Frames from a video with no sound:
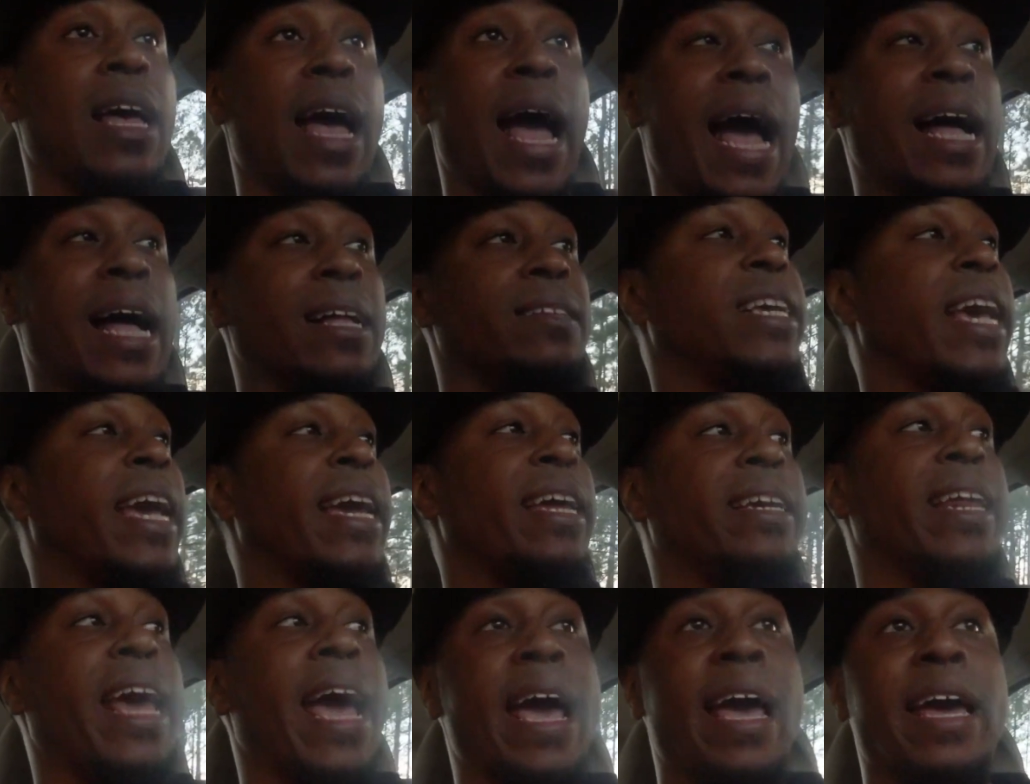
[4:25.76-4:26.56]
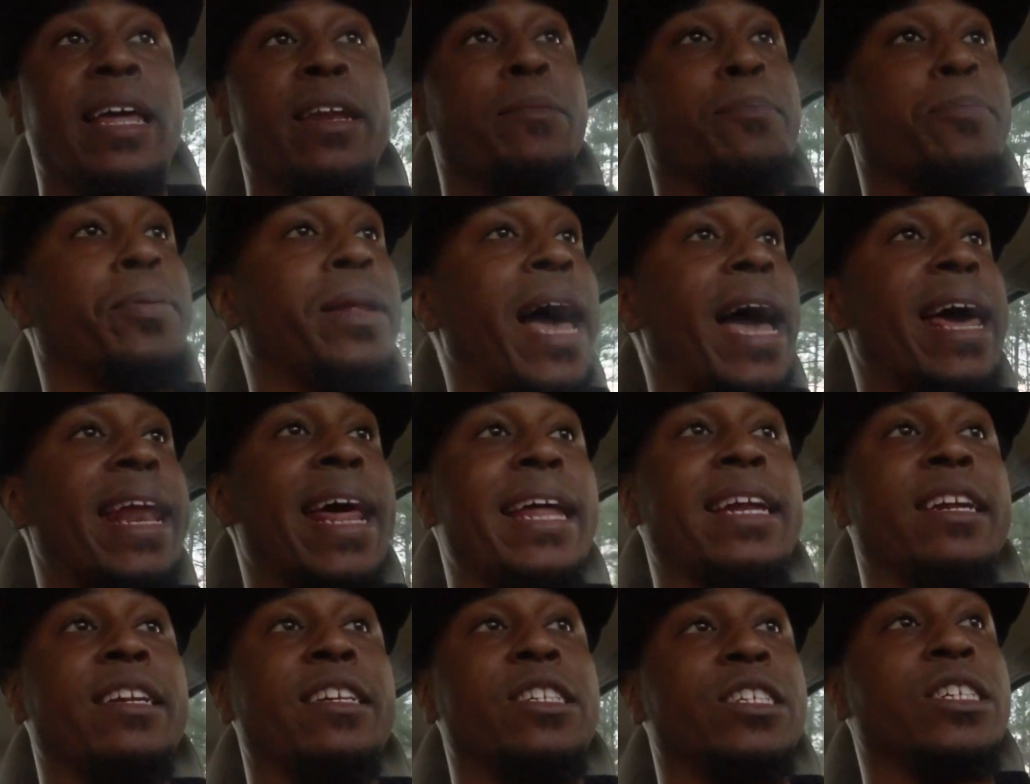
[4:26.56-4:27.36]
I'll take that and apply
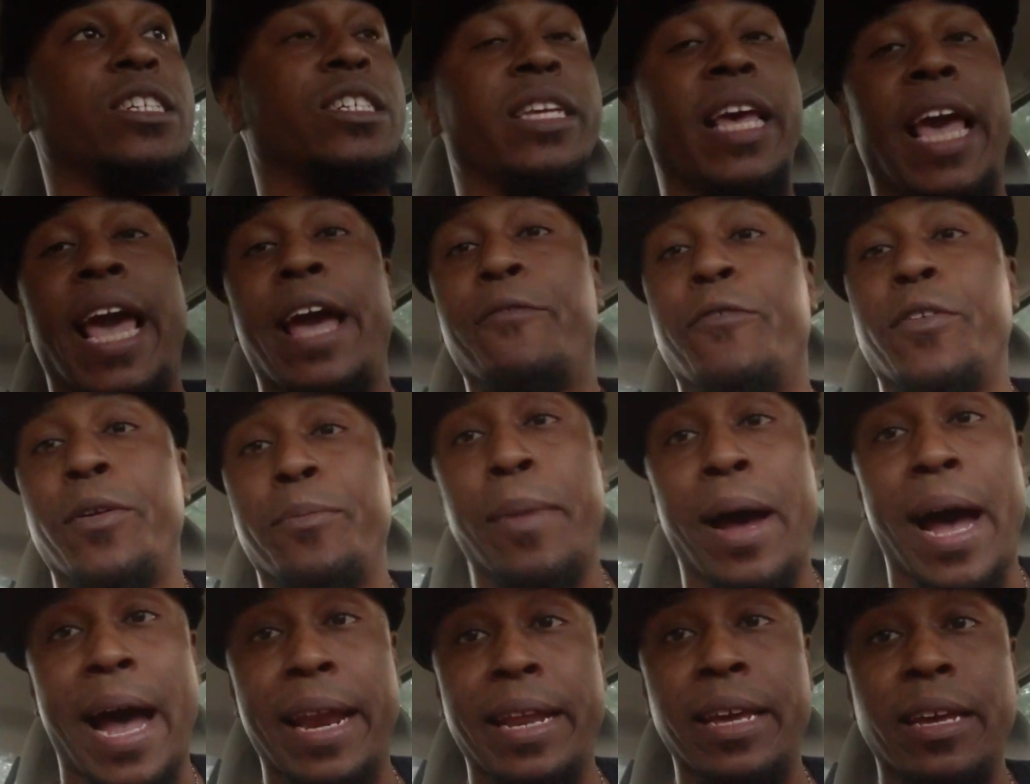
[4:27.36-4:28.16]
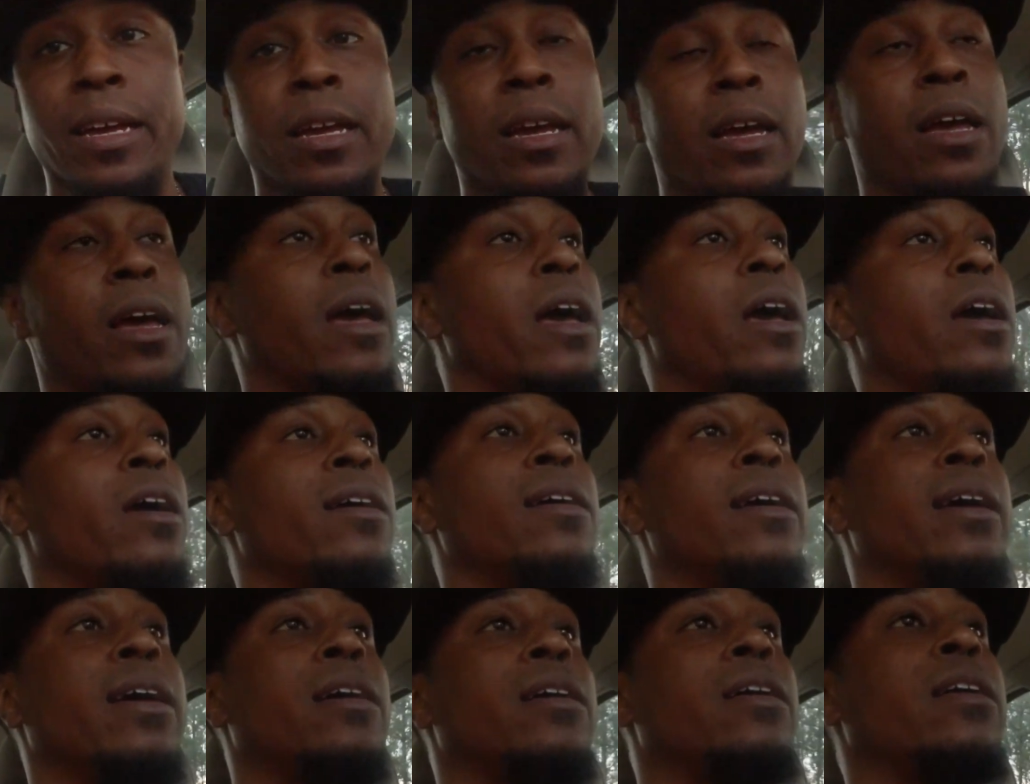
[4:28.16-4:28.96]
that to just everybody.
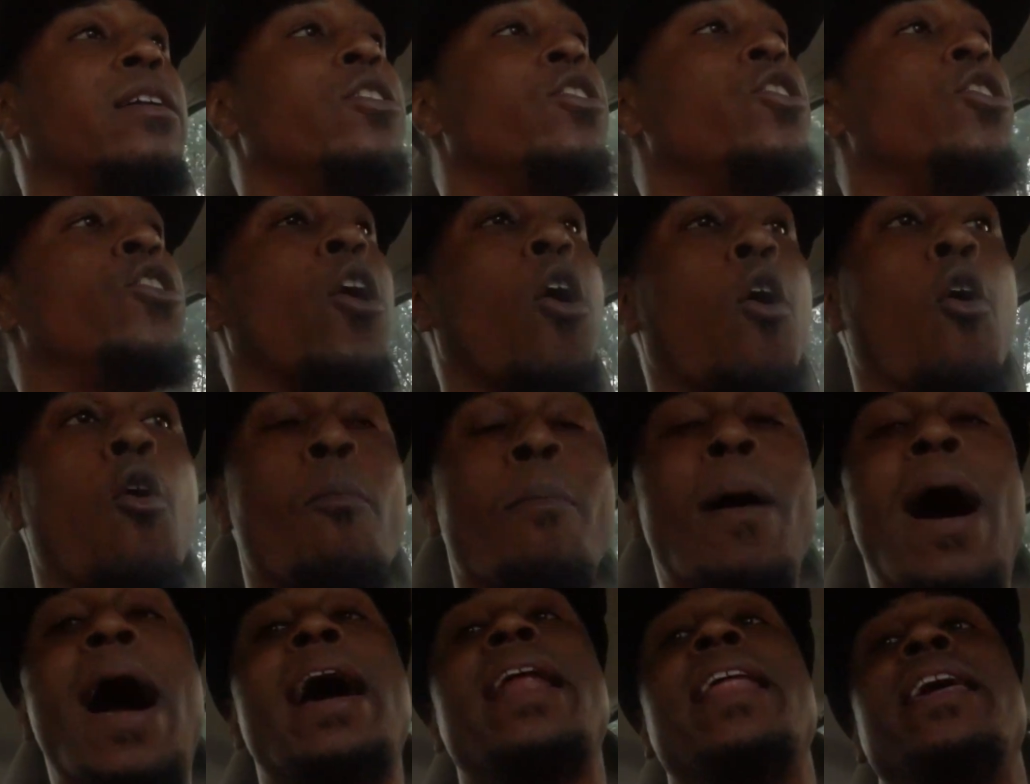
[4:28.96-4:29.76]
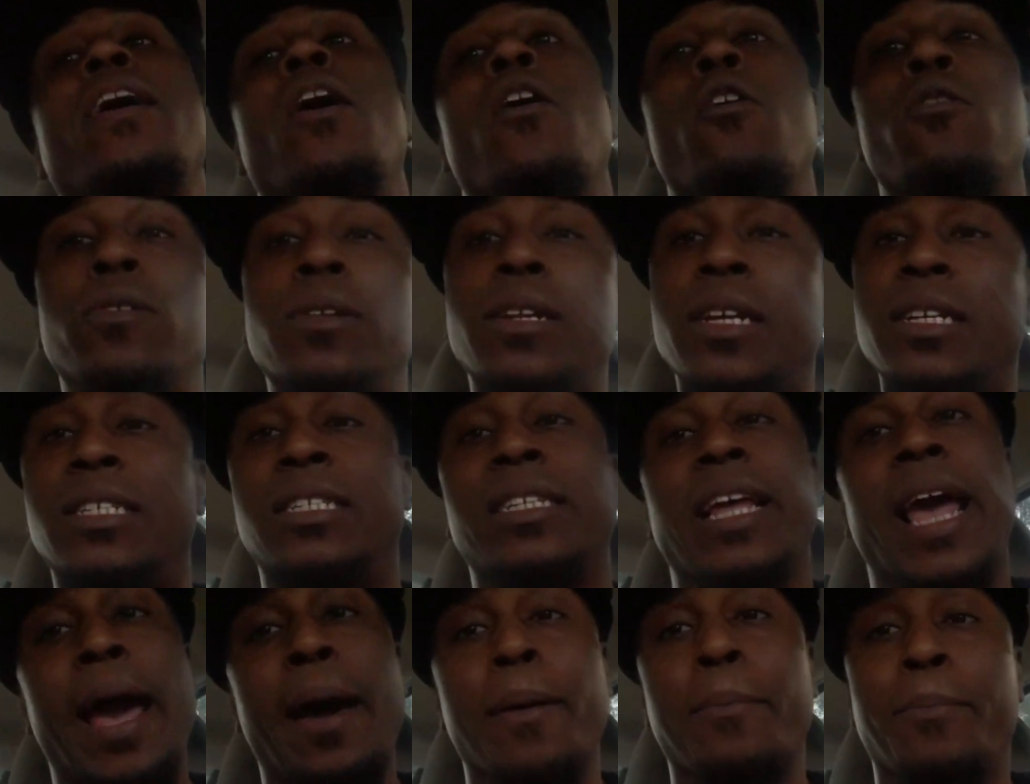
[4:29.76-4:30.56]
Nobody on this
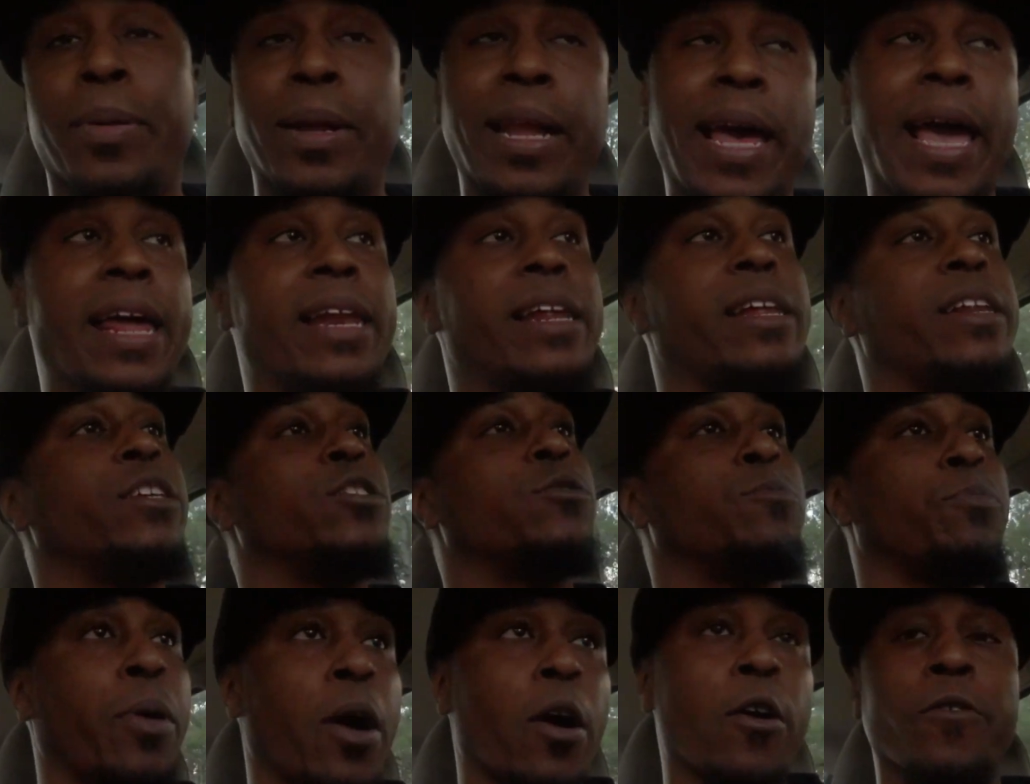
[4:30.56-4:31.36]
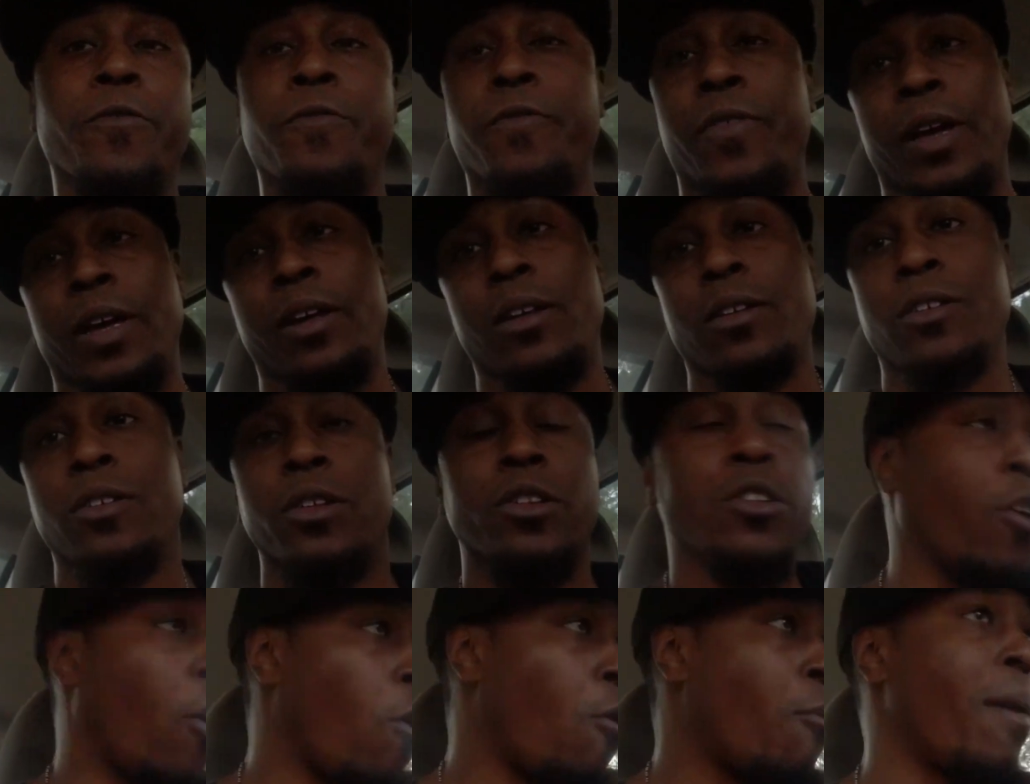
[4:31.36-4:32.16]
damn planet is perfect.
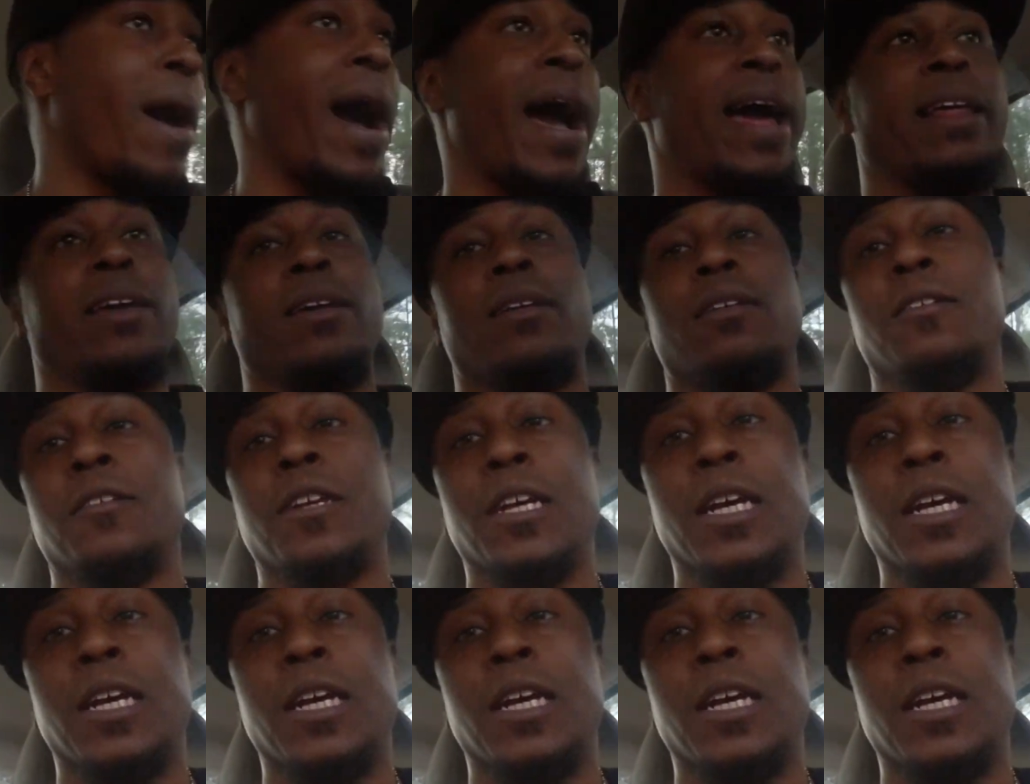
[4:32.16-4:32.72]
Nobody.